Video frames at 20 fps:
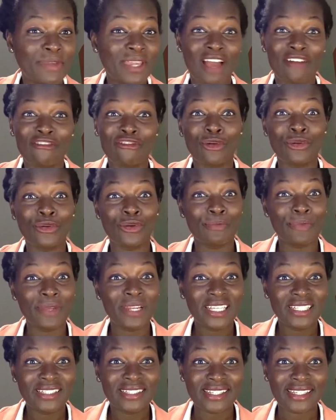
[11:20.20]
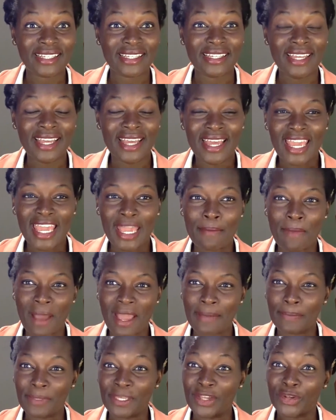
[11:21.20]
be her vulnerability. It
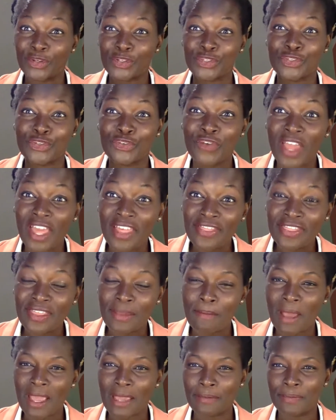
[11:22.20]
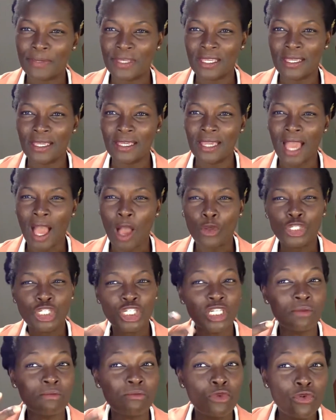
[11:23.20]
might be her strength. It might be how
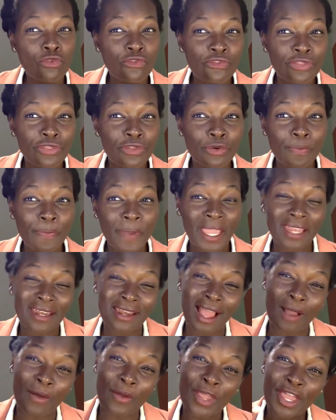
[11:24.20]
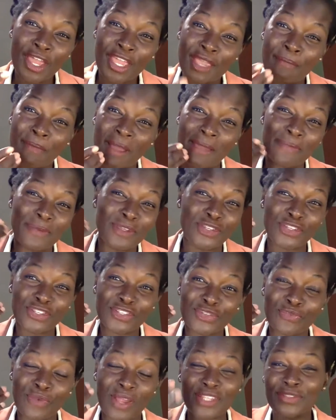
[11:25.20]
she moved through pain. It might be
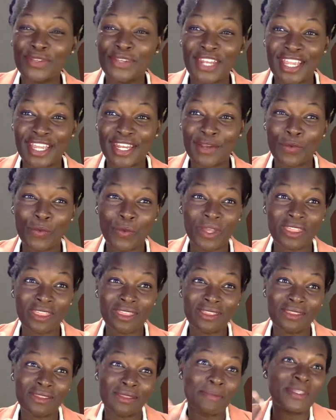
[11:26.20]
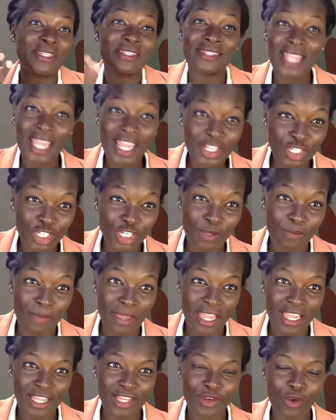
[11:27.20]
just resonating with the mistakes she
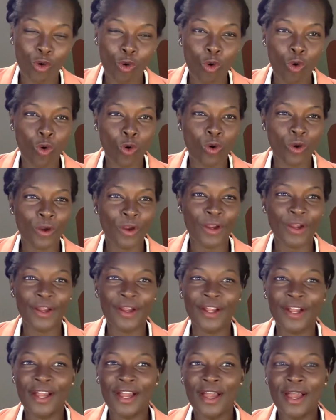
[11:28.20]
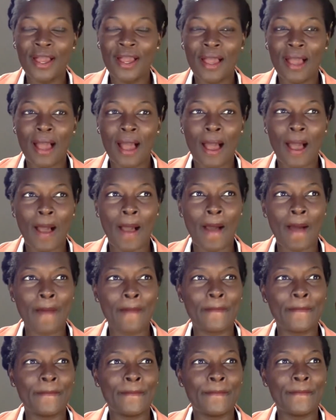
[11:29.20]
made, or
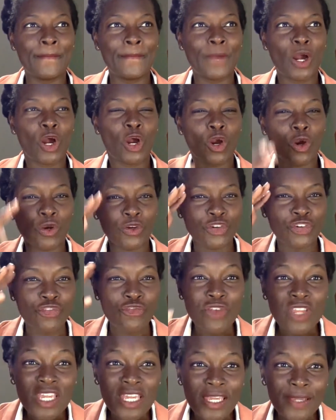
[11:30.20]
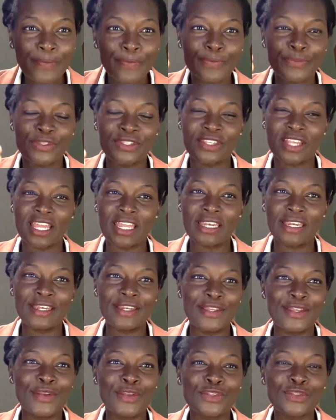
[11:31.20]
her dreams.
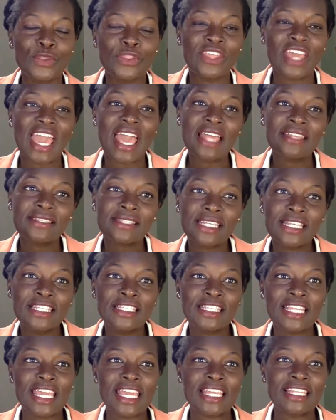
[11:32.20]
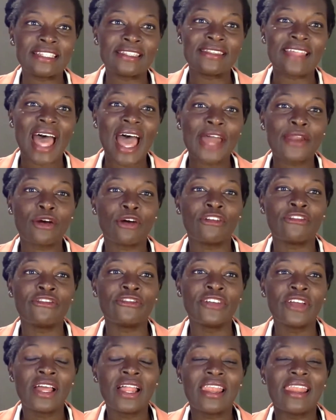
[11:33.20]
And, so the essence is that
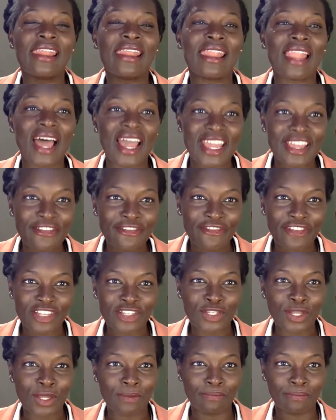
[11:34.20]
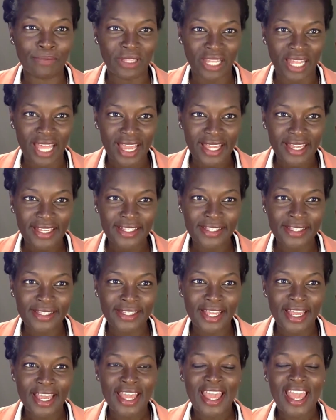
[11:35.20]
of life is
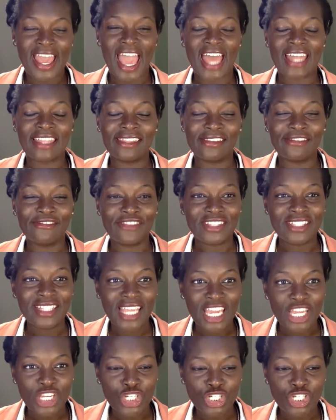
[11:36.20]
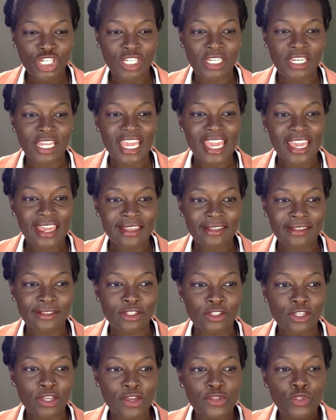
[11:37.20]
complex, and the invitation
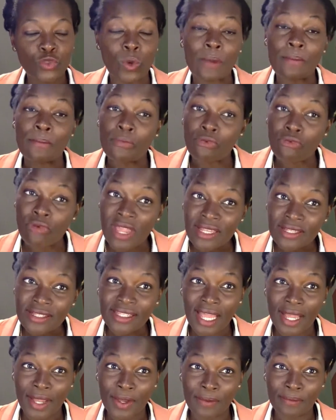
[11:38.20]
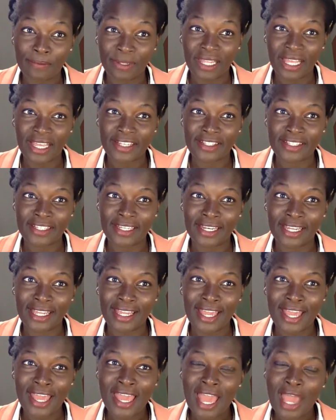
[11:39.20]
is to embrace that
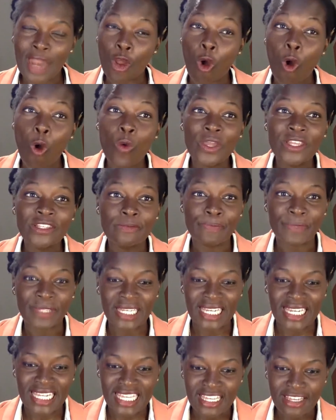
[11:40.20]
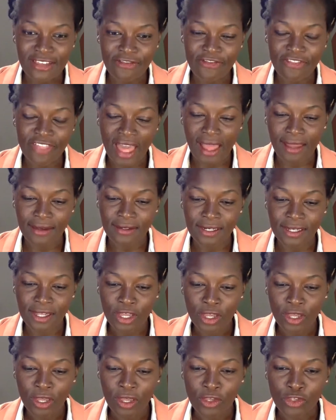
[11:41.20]
complexity and always believe that
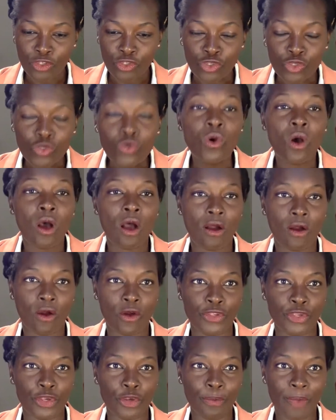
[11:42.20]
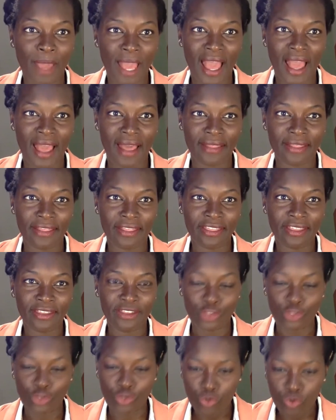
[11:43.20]
you are on your path.
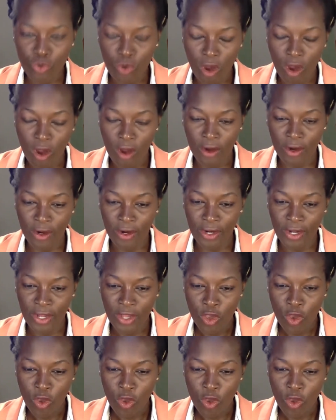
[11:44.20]
You are